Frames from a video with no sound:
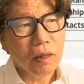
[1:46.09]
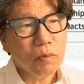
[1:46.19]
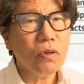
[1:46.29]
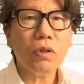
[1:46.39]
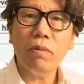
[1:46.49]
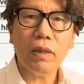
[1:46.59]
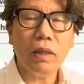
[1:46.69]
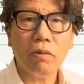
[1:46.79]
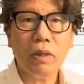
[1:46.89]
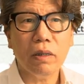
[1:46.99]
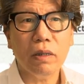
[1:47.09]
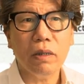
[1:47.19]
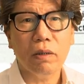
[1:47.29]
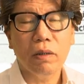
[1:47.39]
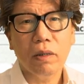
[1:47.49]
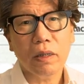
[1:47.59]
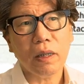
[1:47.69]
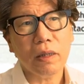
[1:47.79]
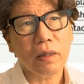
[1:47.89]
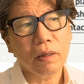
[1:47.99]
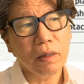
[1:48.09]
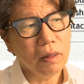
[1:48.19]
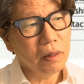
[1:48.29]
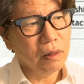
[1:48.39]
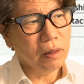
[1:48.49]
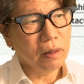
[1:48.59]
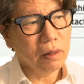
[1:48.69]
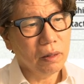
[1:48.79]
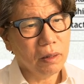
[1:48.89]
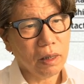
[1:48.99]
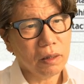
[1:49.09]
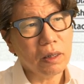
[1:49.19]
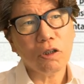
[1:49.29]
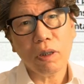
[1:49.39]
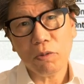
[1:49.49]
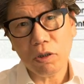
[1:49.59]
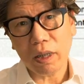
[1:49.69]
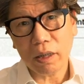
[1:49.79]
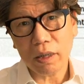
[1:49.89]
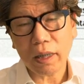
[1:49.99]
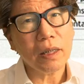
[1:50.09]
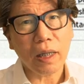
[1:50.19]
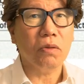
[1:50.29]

having malocclusion does not automatically result in systemic occlusal disorders.